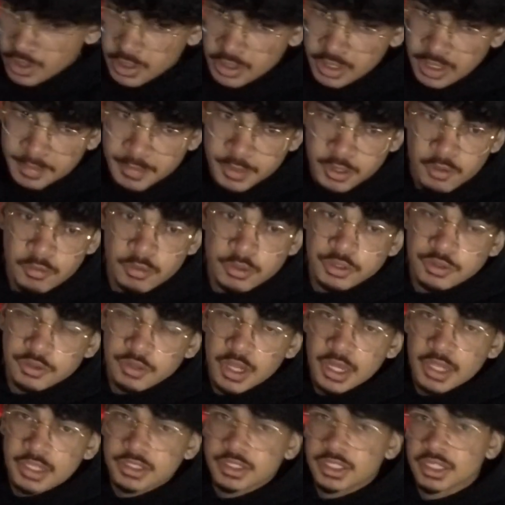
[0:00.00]
Let me know what you
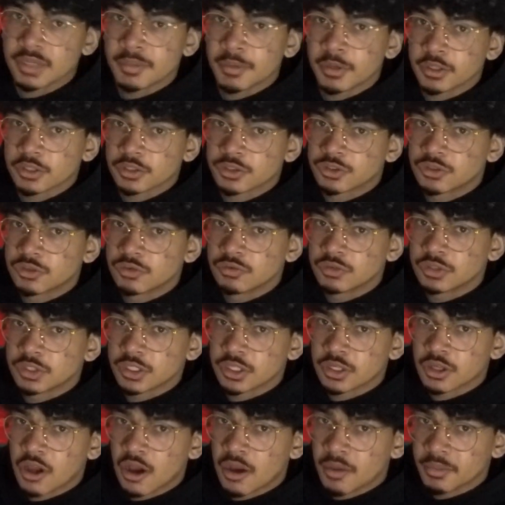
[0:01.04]
guys think about the shoes in
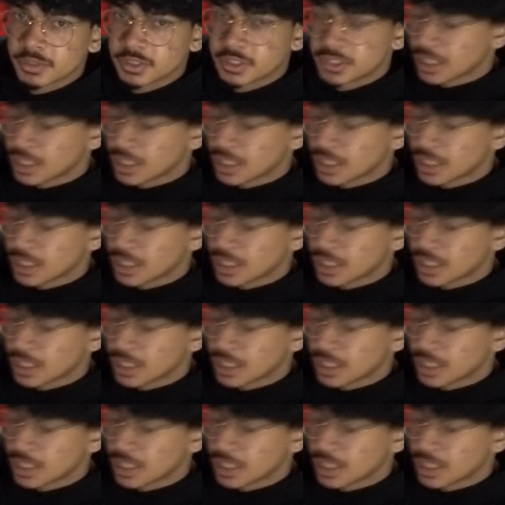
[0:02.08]
the comments